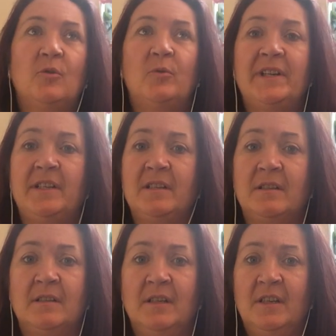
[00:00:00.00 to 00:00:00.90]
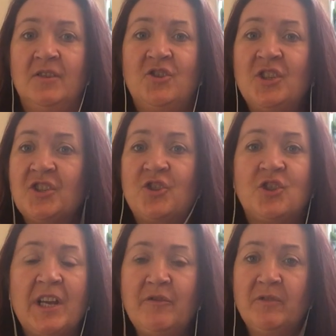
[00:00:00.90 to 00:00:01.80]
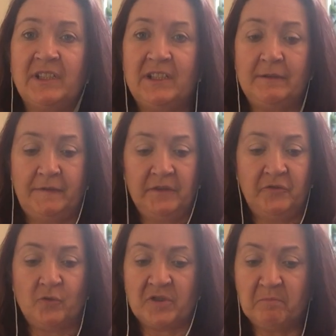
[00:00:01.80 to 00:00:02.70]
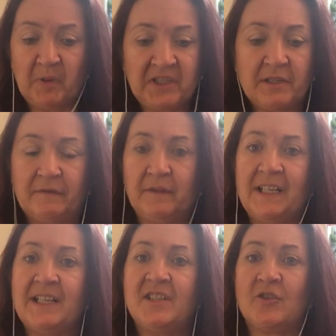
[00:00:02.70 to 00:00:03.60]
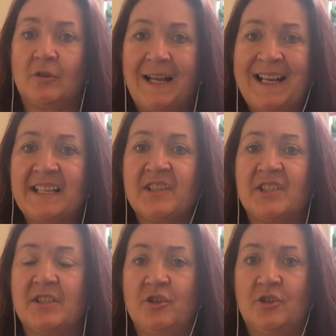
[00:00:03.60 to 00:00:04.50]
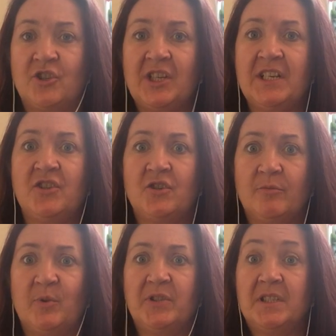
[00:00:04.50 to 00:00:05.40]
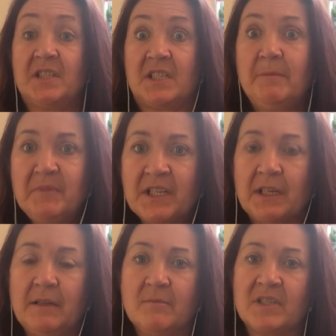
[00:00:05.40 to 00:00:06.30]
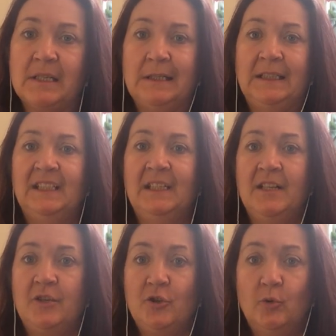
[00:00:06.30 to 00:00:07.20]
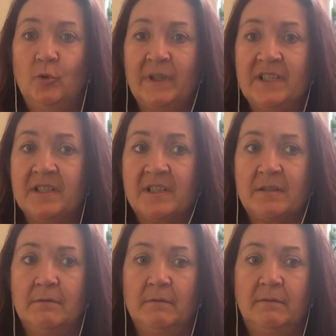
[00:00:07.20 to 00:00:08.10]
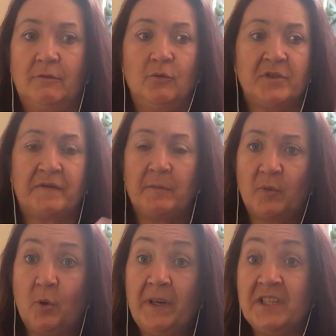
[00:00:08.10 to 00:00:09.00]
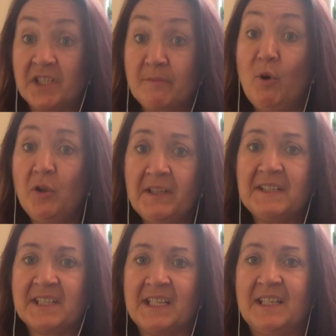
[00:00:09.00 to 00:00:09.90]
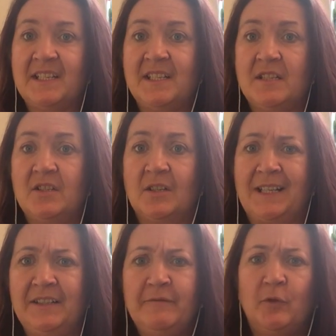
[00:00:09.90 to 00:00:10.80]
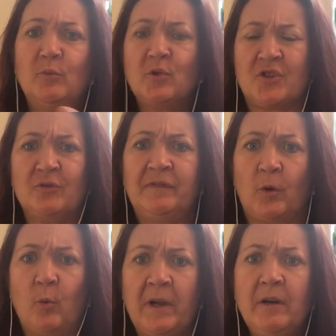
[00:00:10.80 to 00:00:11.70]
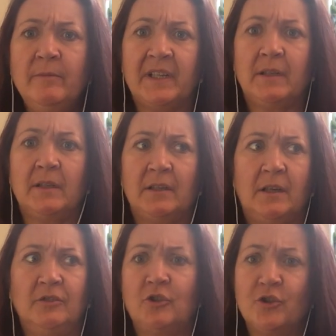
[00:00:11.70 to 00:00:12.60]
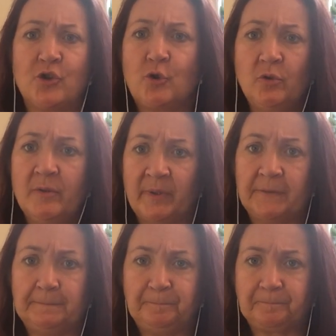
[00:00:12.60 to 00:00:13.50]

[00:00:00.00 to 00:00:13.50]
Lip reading: when just generally you feel those butterflies or angst in your chest, your body, and sometimes, it goes from quite small anxiety to kind of almost overwhelming and uncontrollable.